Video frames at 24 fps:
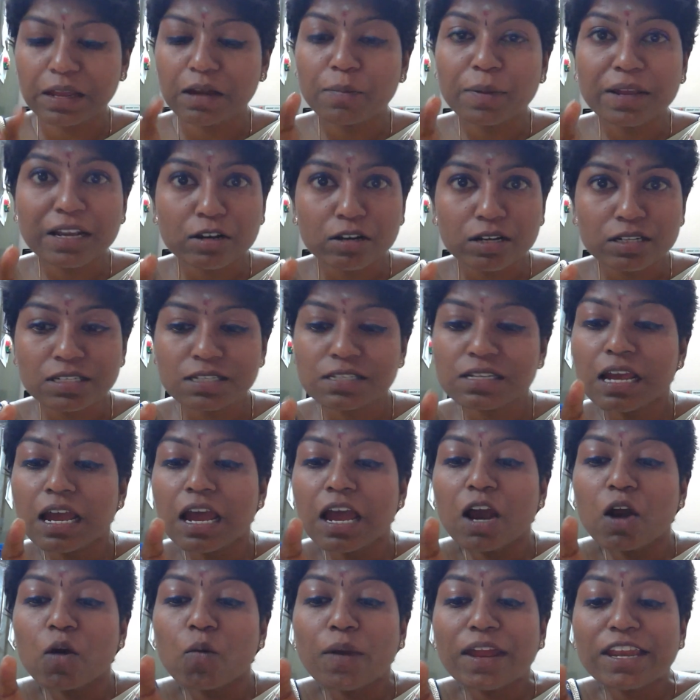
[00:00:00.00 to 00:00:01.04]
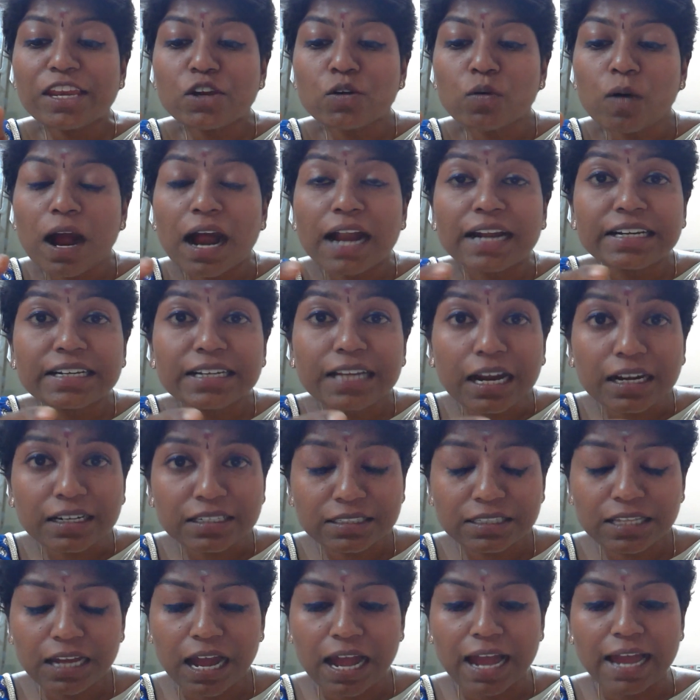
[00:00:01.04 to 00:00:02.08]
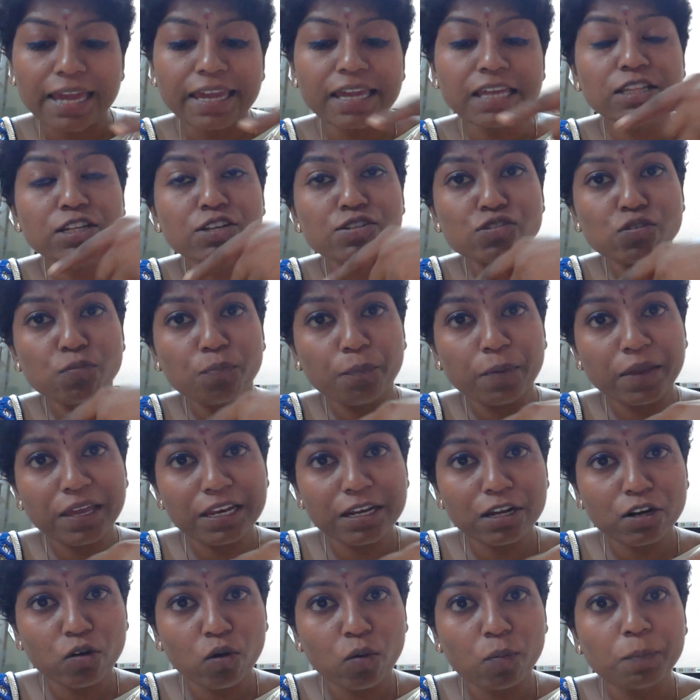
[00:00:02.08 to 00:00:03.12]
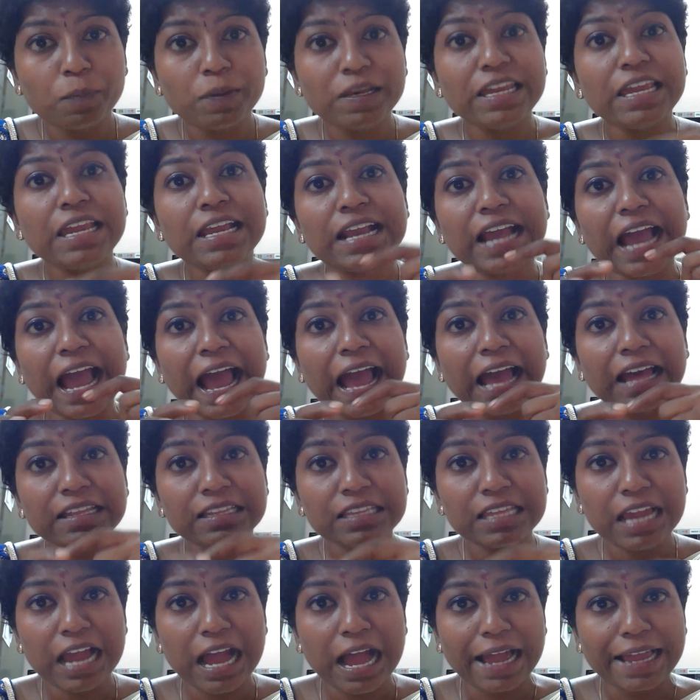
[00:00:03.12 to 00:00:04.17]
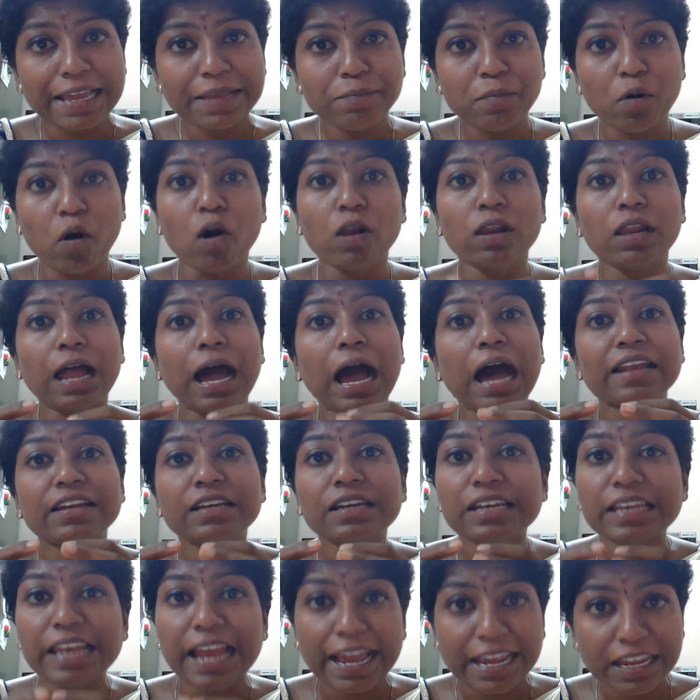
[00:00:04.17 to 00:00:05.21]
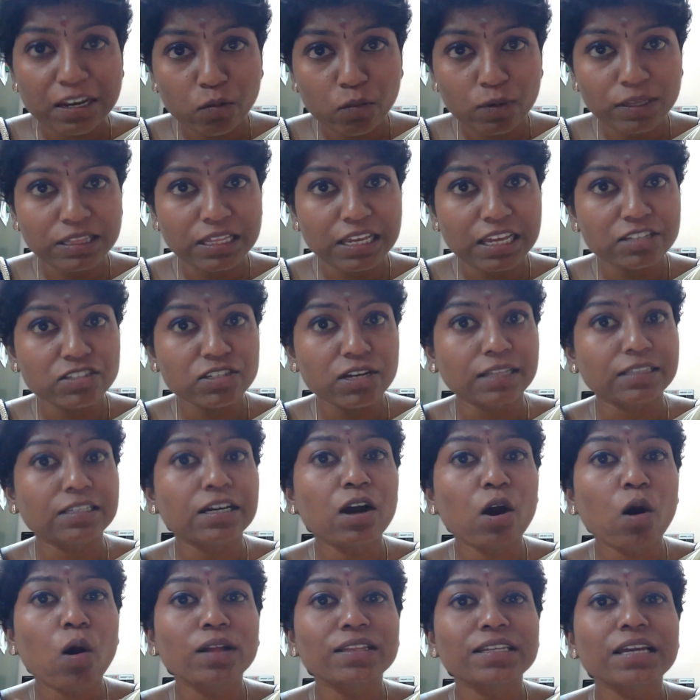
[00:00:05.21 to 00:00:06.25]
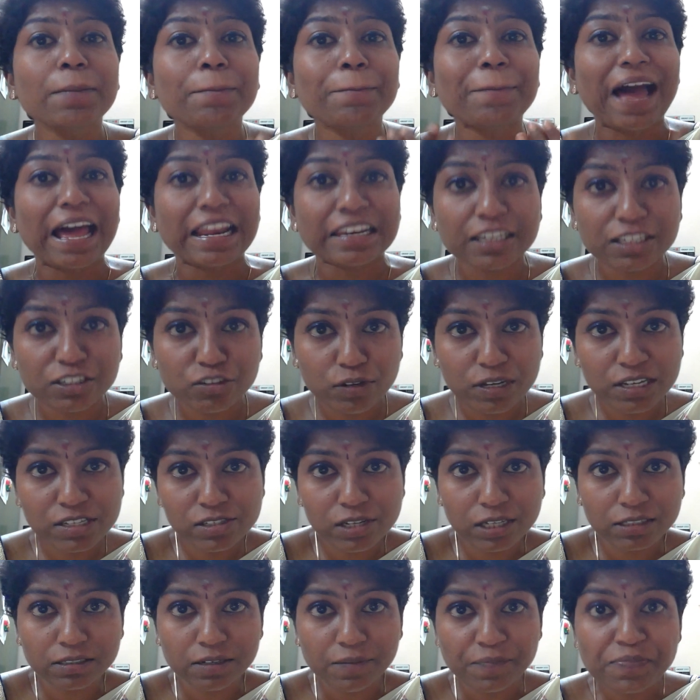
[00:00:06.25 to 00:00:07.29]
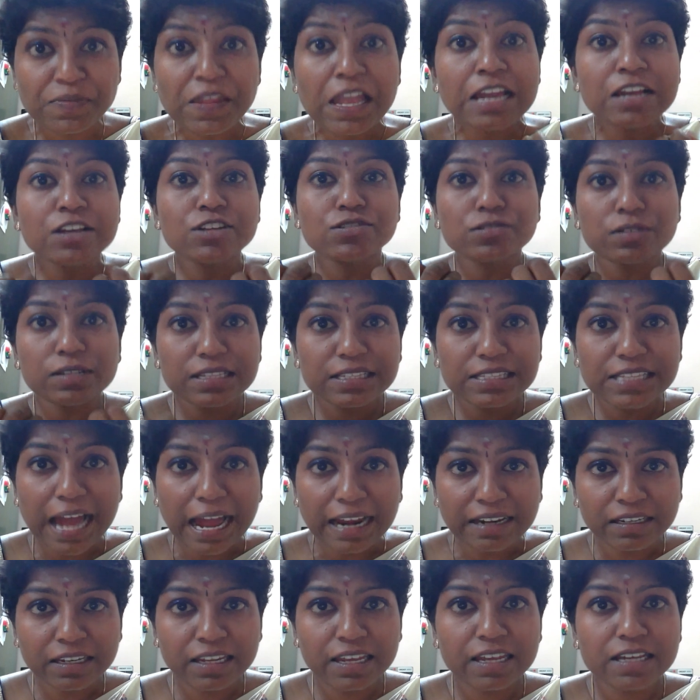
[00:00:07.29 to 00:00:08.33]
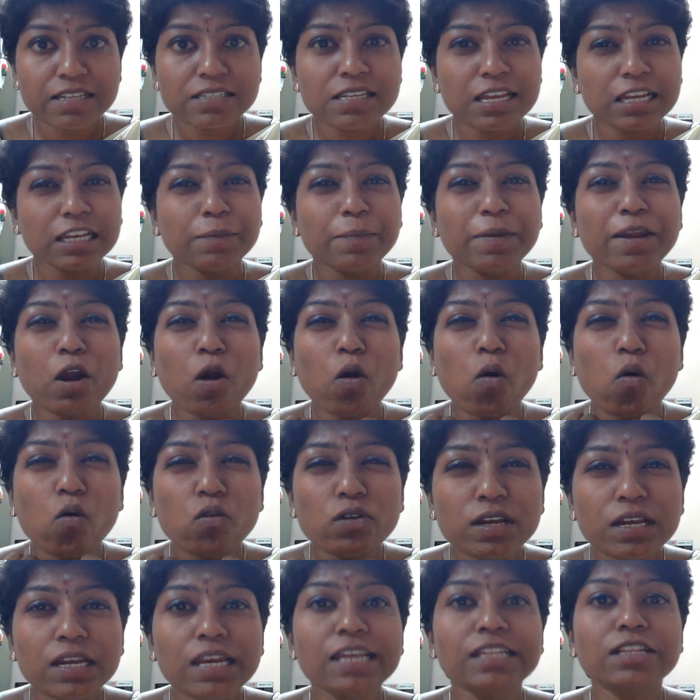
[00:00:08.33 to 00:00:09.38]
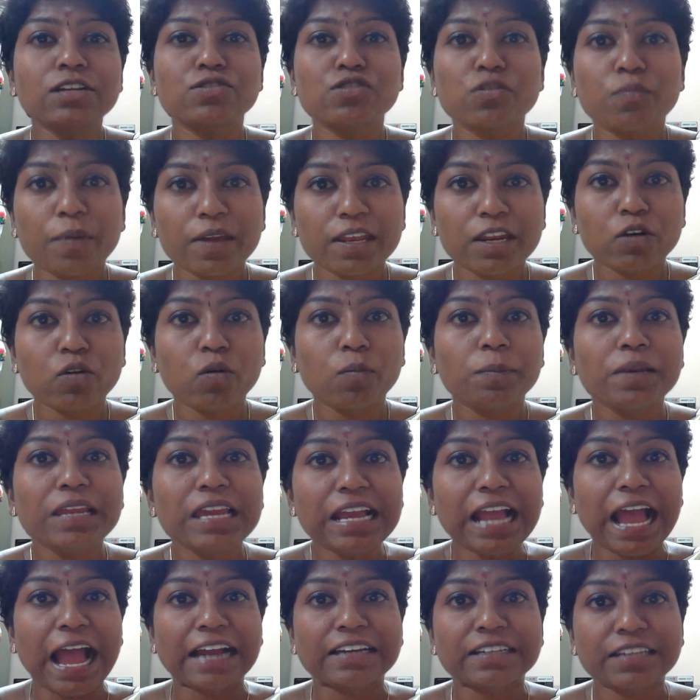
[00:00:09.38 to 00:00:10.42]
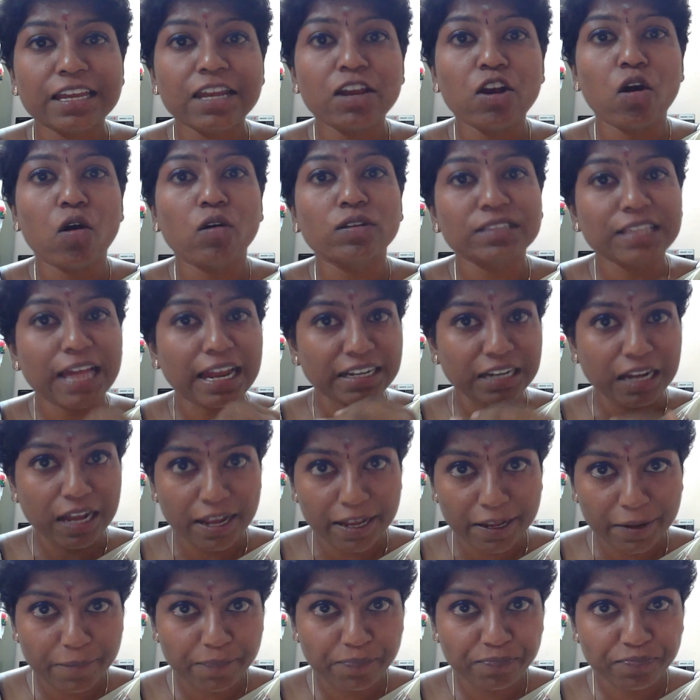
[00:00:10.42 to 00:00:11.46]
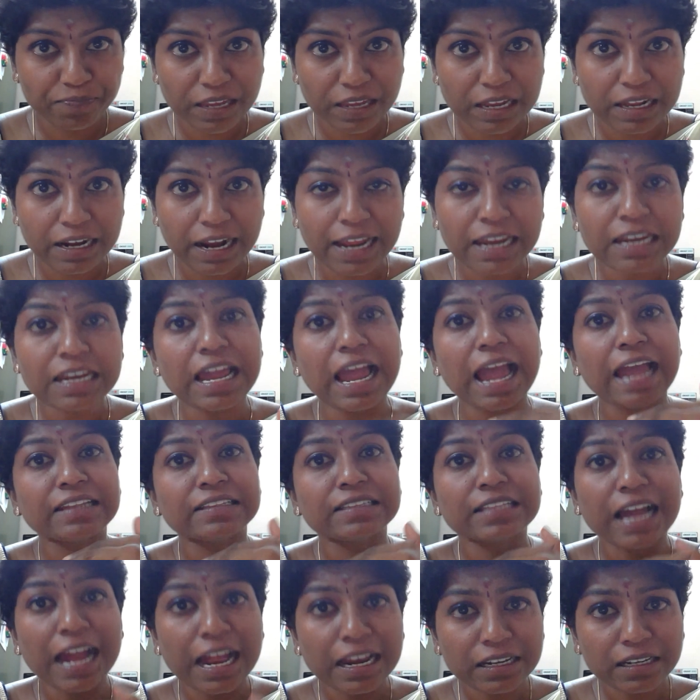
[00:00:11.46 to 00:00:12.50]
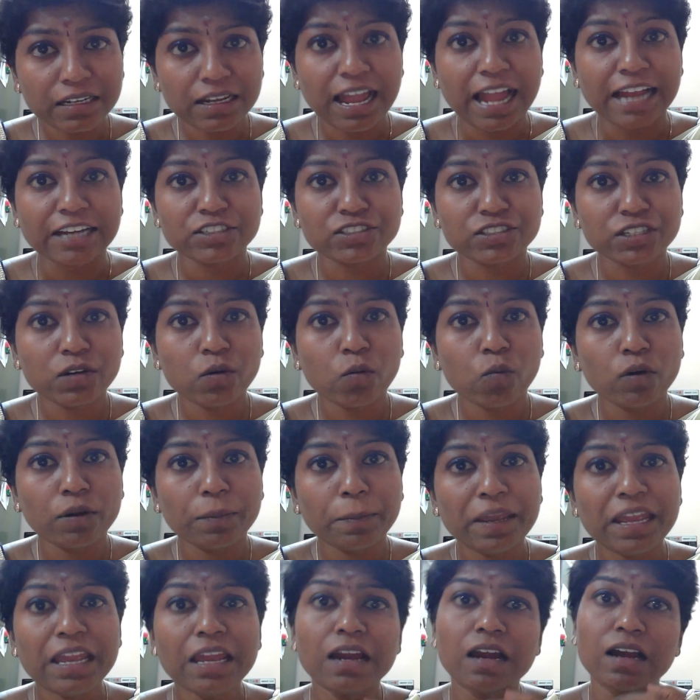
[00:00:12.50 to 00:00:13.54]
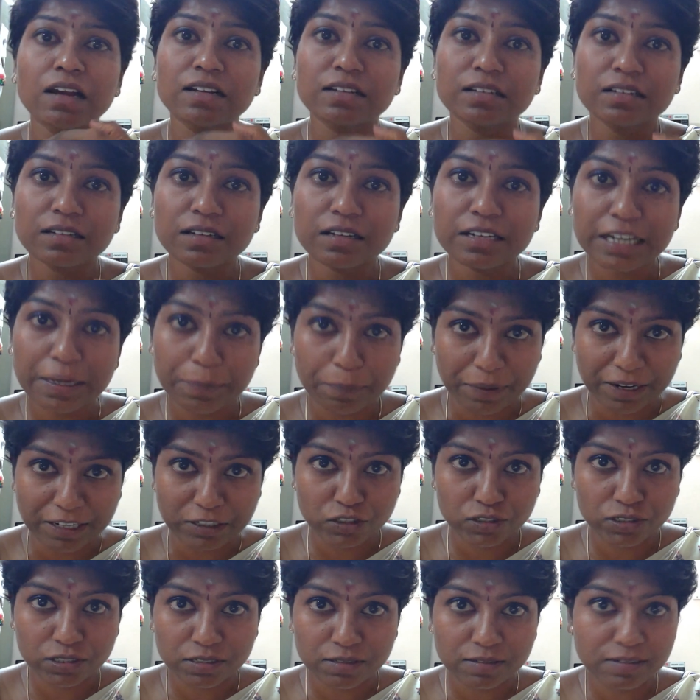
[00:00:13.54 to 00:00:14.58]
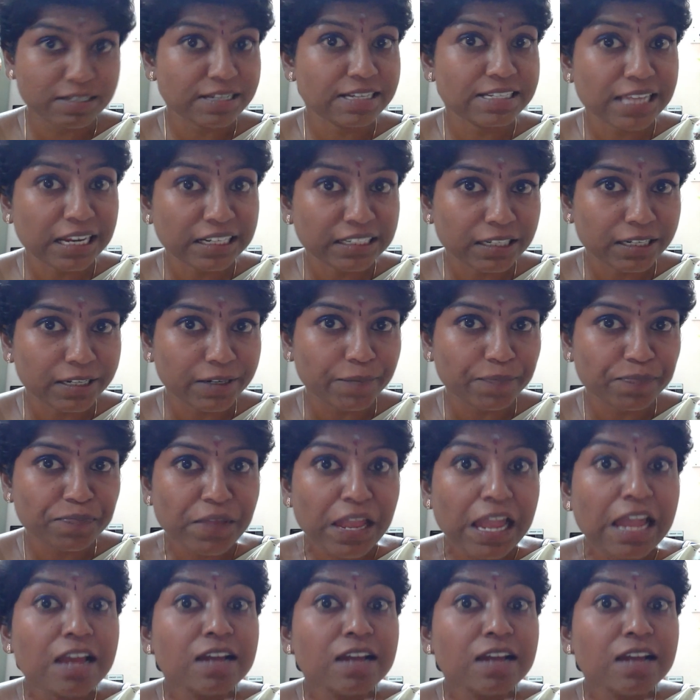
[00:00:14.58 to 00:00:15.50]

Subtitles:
Because when you adduct the eye, the superior oblique and the eyeball are in line with each other or they are parallel to each other. So in that case, it will be only the superior oblique acting on that eye, right? And that action would be depression. Is that clear?